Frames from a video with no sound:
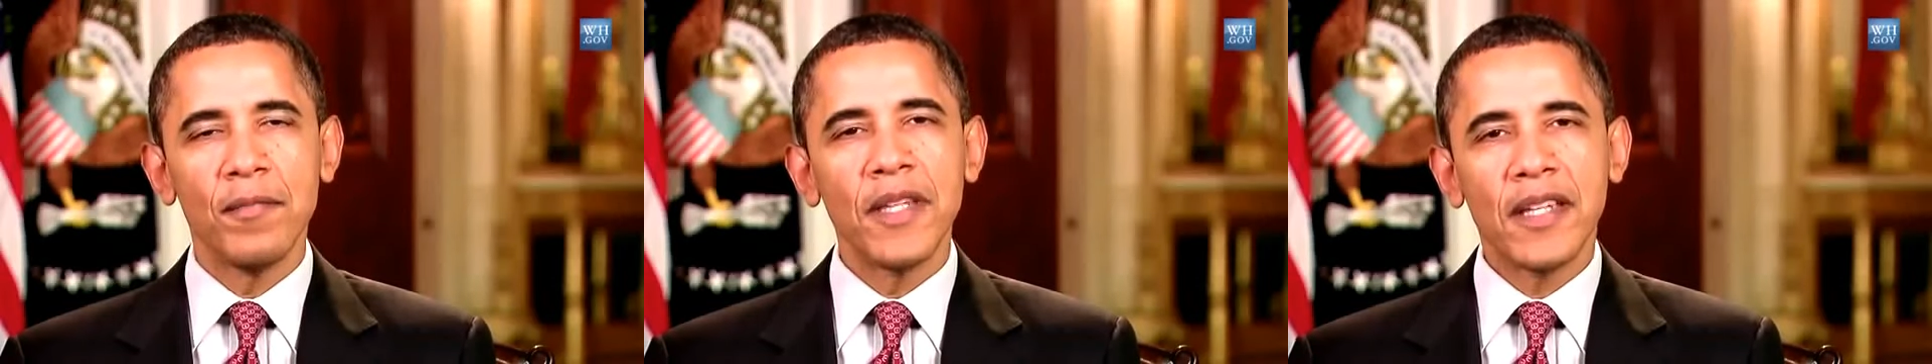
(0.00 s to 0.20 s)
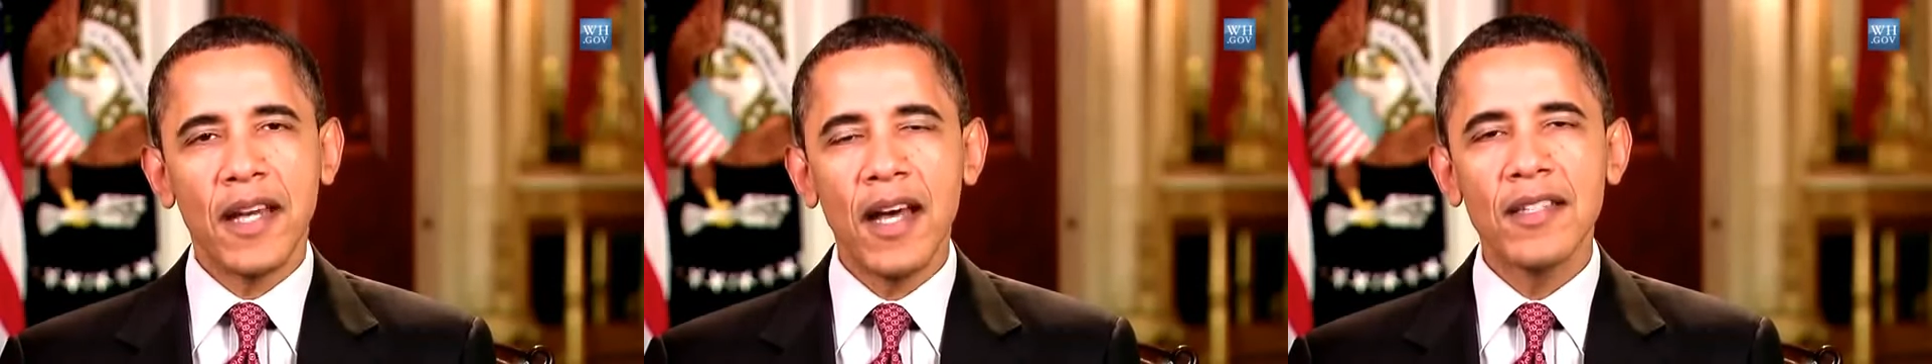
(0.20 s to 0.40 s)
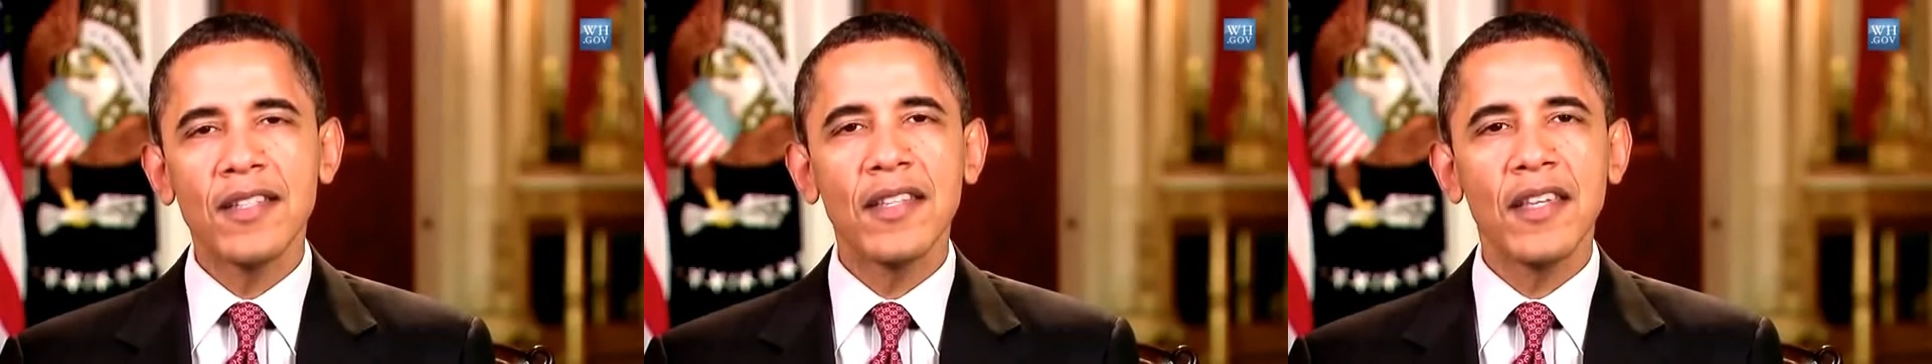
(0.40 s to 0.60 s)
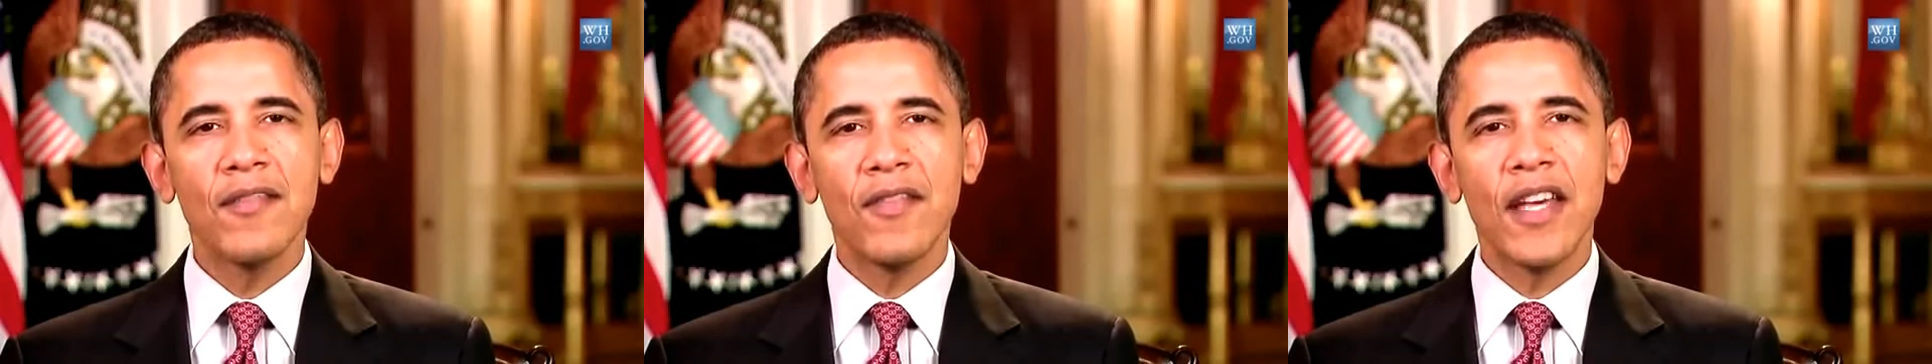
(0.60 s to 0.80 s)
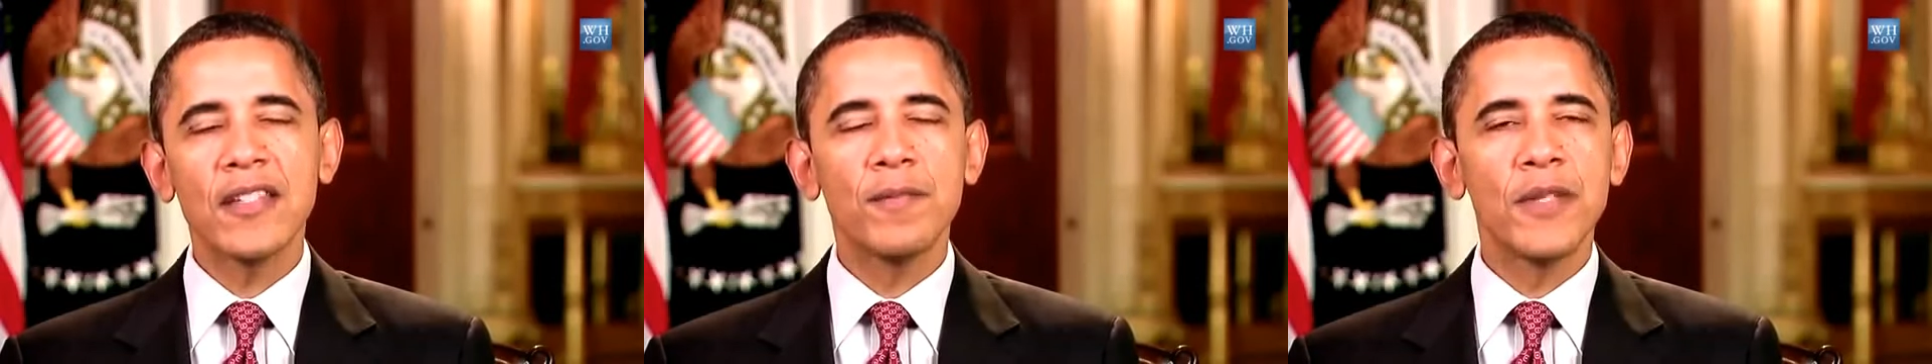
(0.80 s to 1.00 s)
Because of the
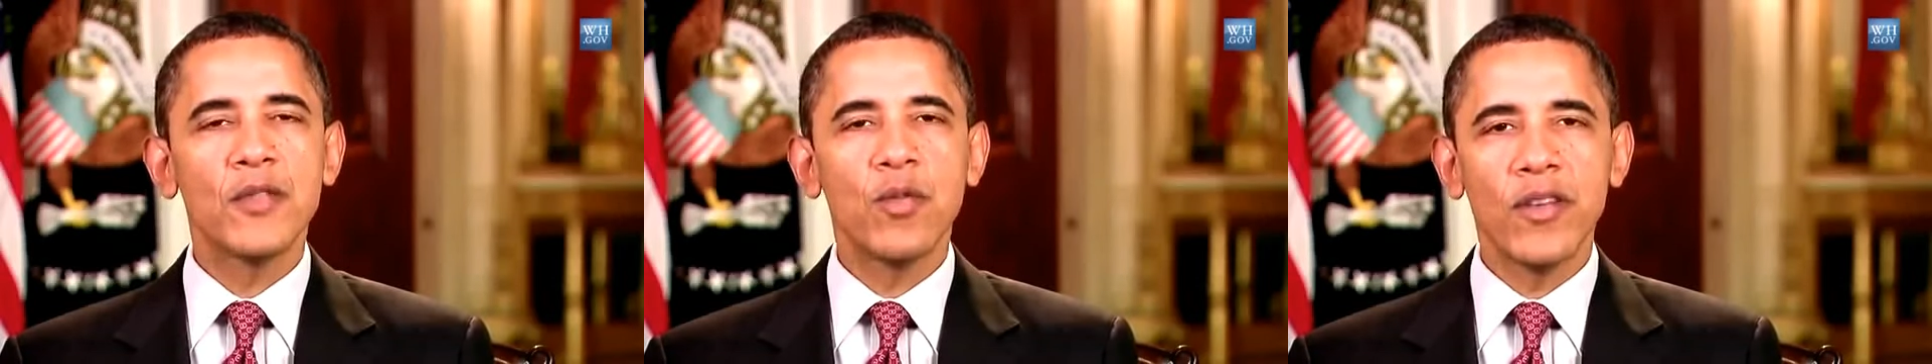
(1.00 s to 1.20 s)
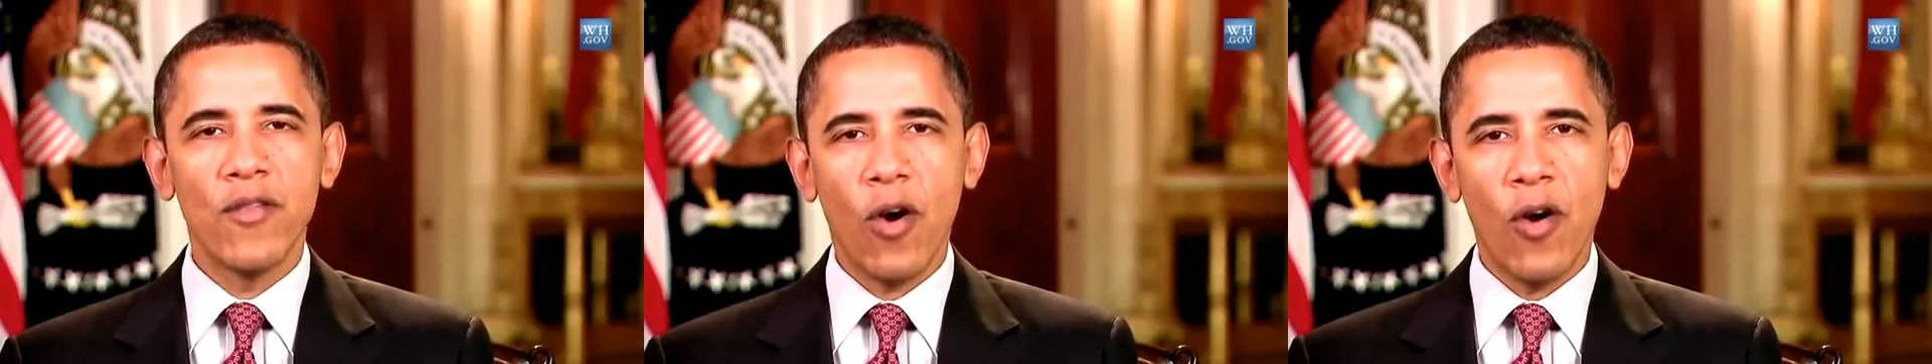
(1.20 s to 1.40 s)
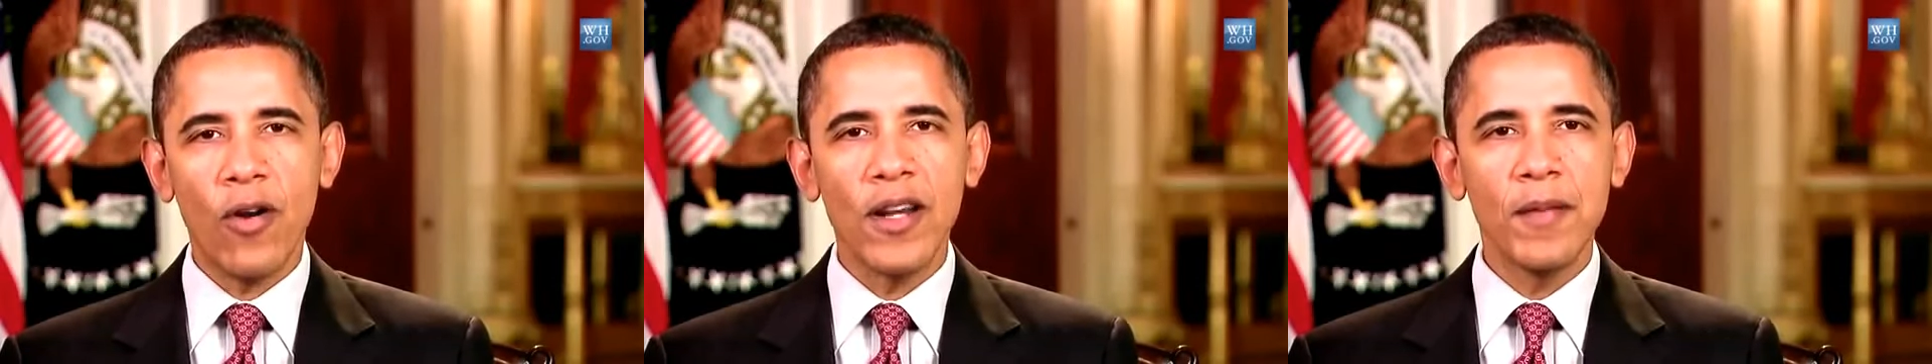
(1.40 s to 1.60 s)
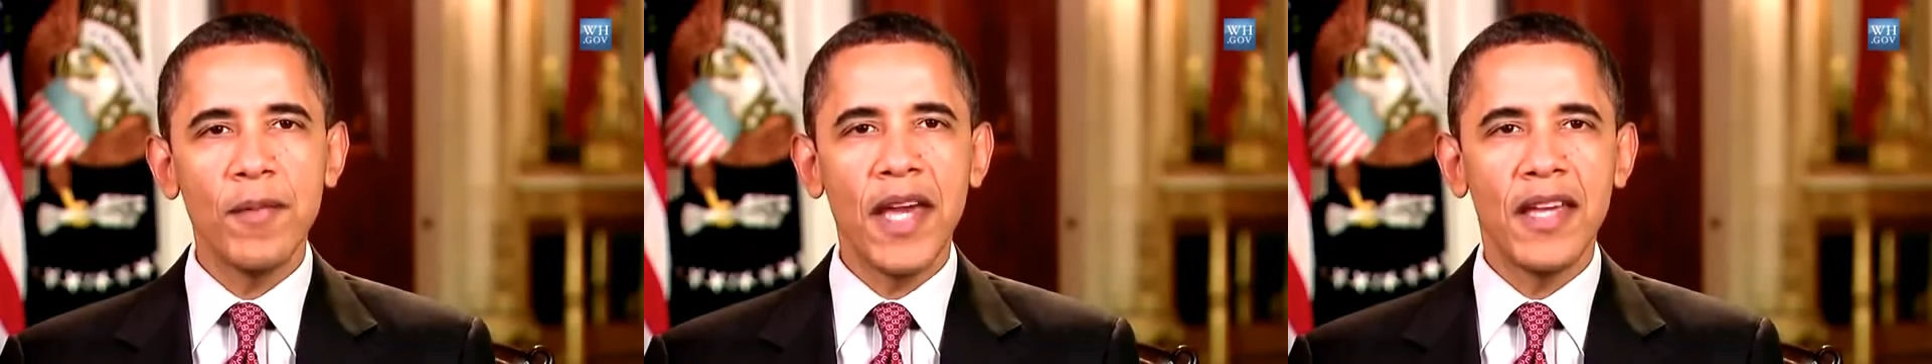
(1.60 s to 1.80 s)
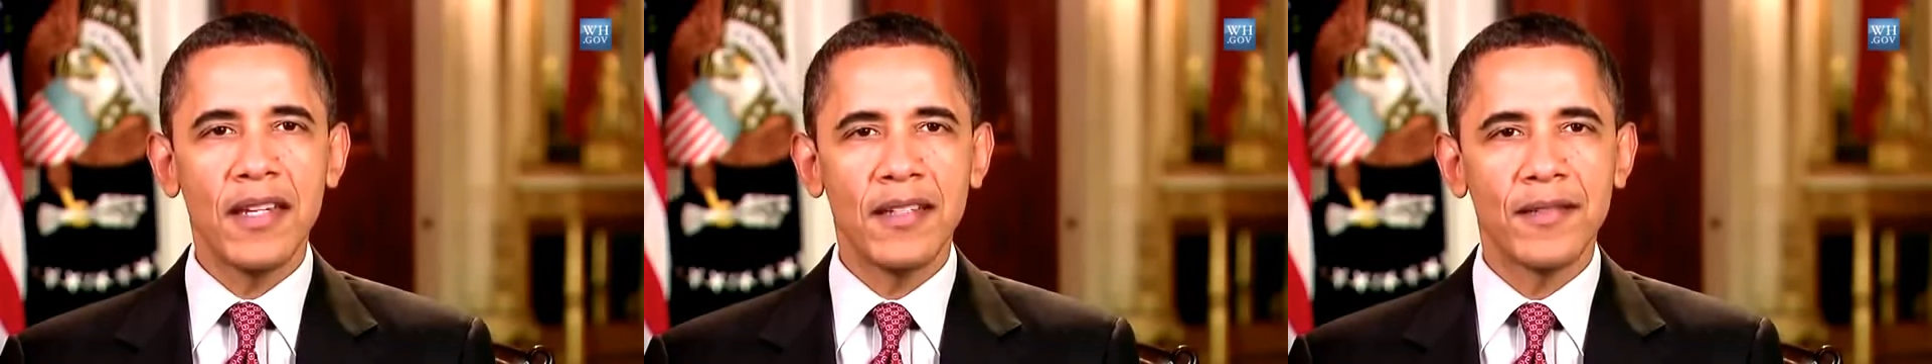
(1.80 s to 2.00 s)
investments we've already
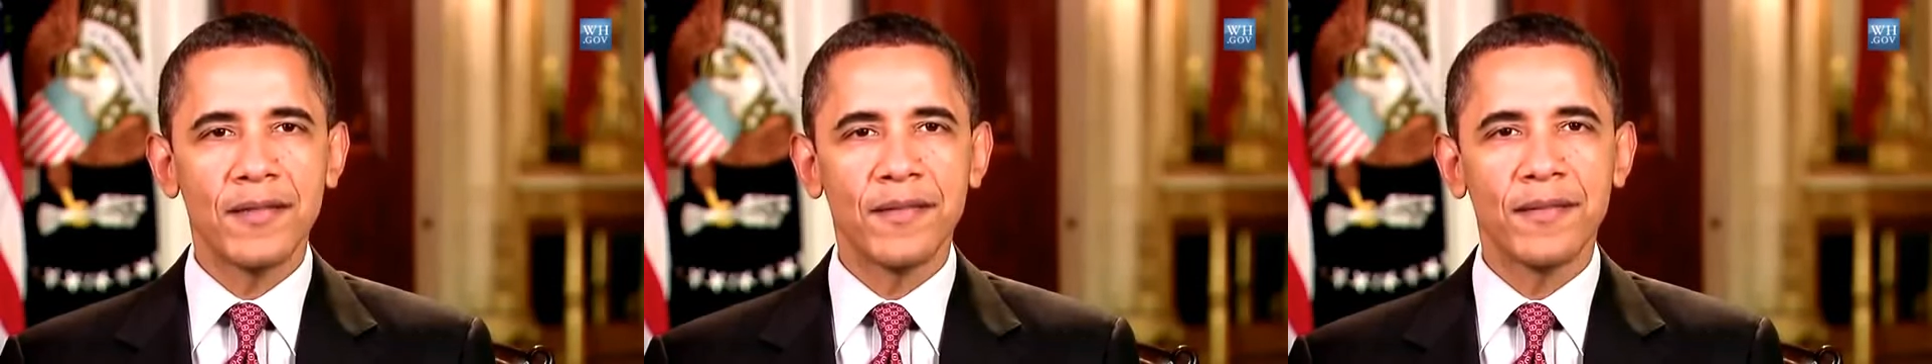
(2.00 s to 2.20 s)
made,